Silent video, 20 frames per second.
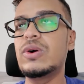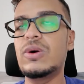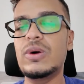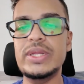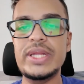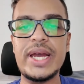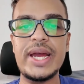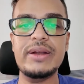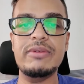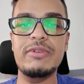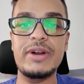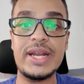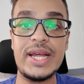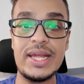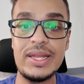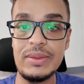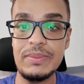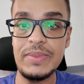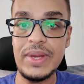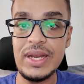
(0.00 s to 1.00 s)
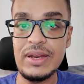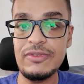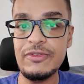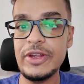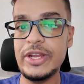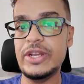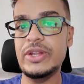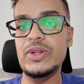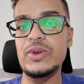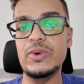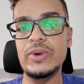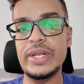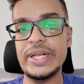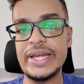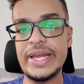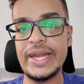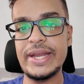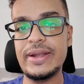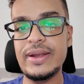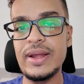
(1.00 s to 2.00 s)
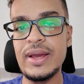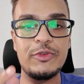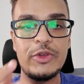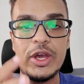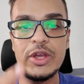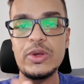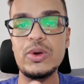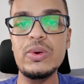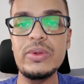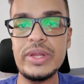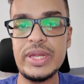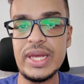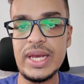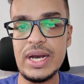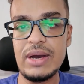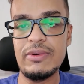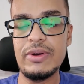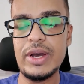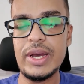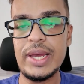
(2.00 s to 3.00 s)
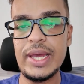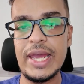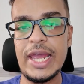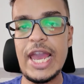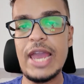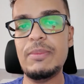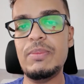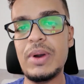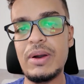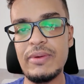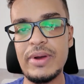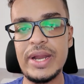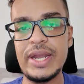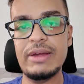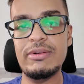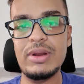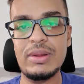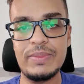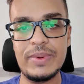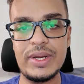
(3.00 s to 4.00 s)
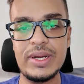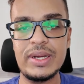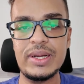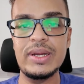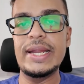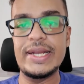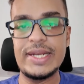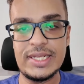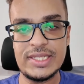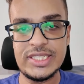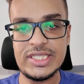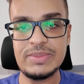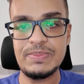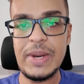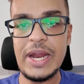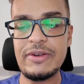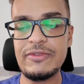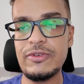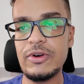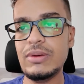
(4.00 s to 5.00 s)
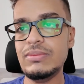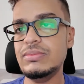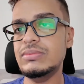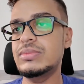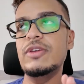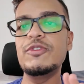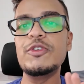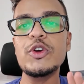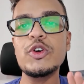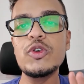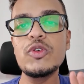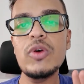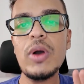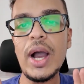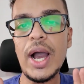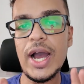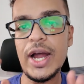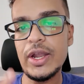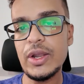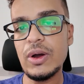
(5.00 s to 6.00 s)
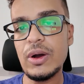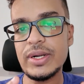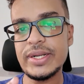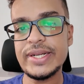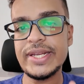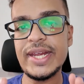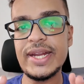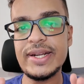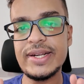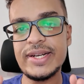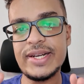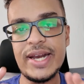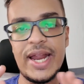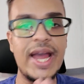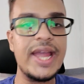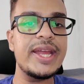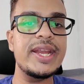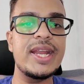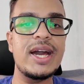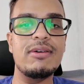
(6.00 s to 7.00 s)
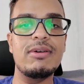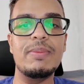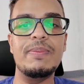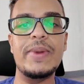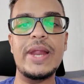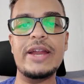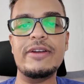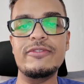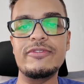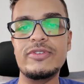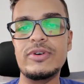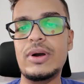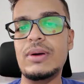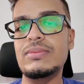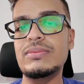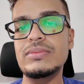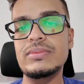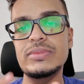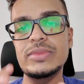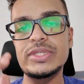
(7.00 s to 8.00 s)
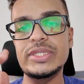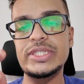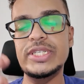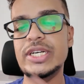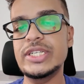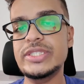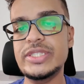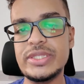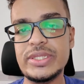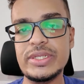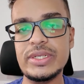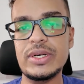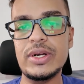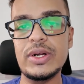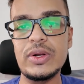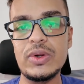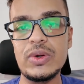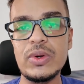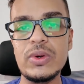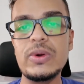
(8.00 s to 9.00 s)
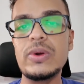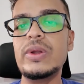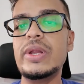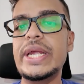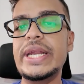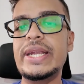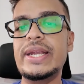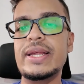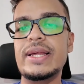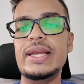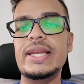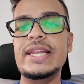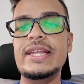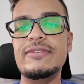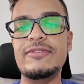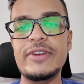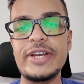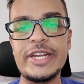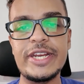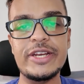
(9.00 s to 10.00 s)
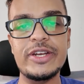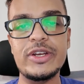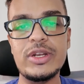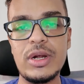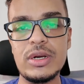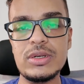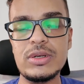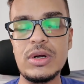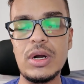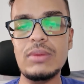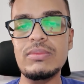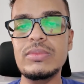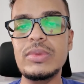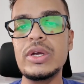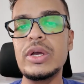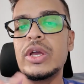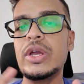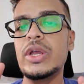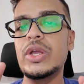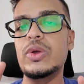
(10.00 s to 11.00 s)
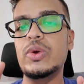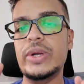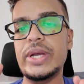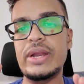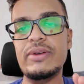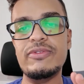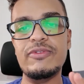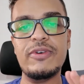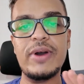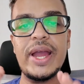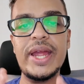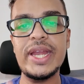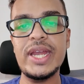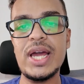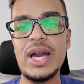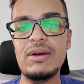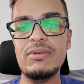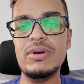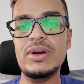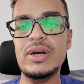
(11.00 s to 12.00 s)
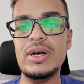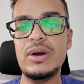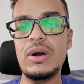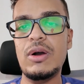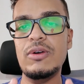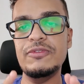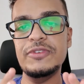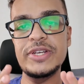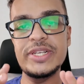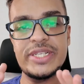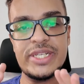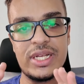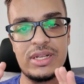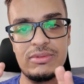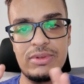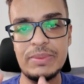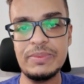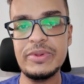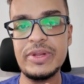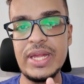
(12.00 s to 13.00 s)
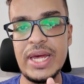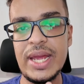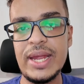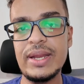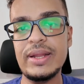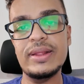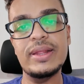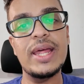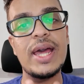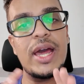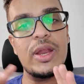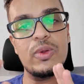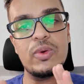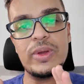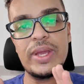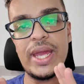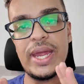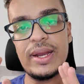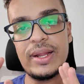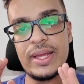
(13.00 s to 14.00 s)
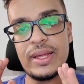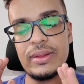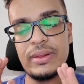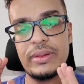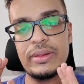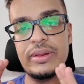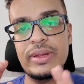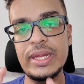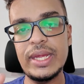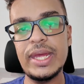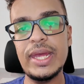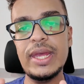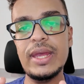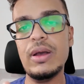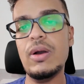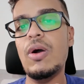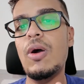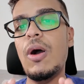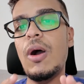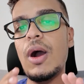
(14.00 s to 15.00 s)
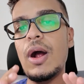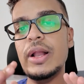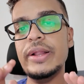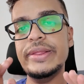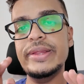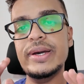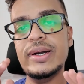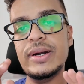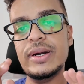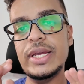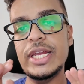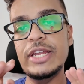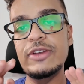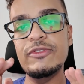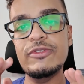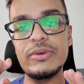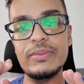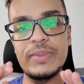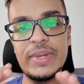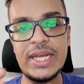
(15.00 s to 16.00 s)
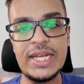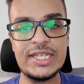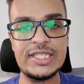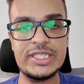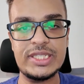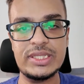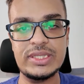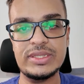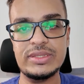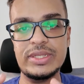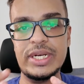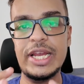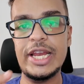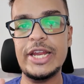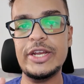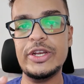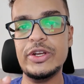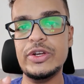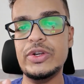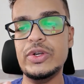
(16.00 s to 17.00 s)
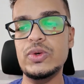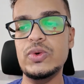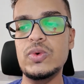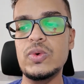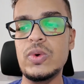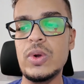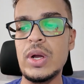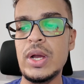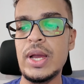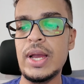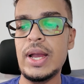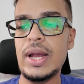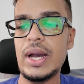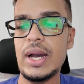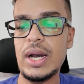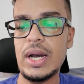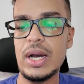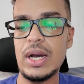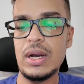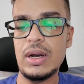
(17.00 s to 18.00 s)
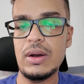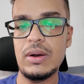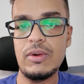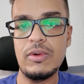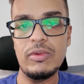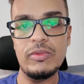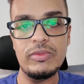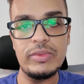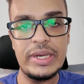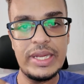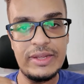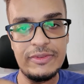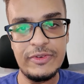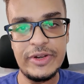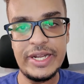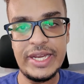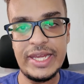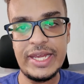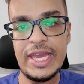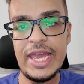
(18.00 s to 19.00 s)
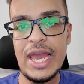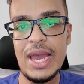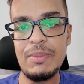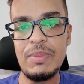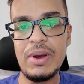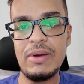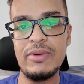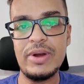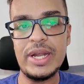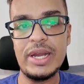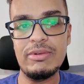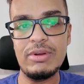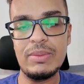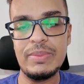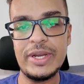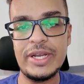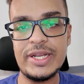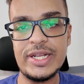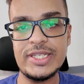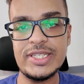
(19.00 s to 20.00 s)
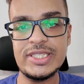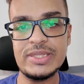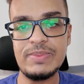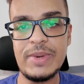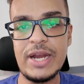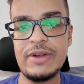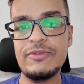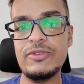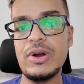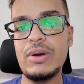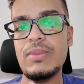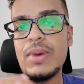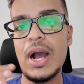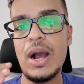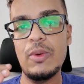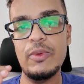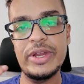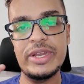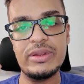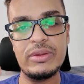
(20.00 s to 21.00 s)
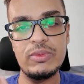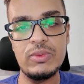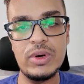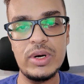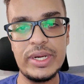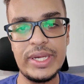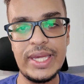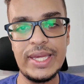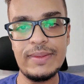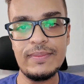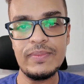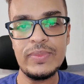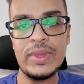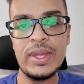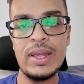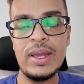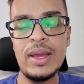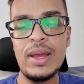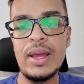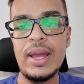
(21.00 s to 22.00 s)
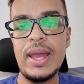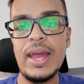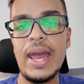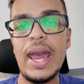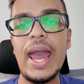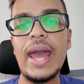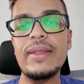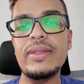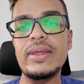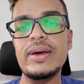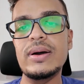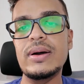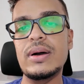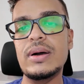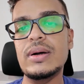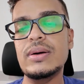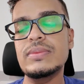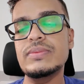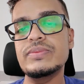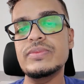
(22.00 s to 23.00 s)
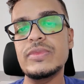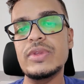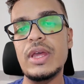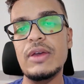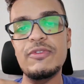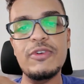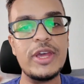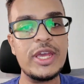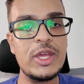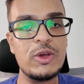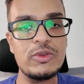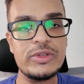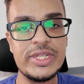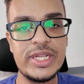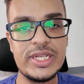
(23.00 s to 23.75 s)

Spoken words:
know that what are the benefit you will get if you are using our AI power developer intelligence platform. If you are not yet tried our platform, just Google it, leaflytic.com. You can find our official website. There you can see all the information related to Leaflytic AI powered developer intelligence platform, how it's working, and the FAQ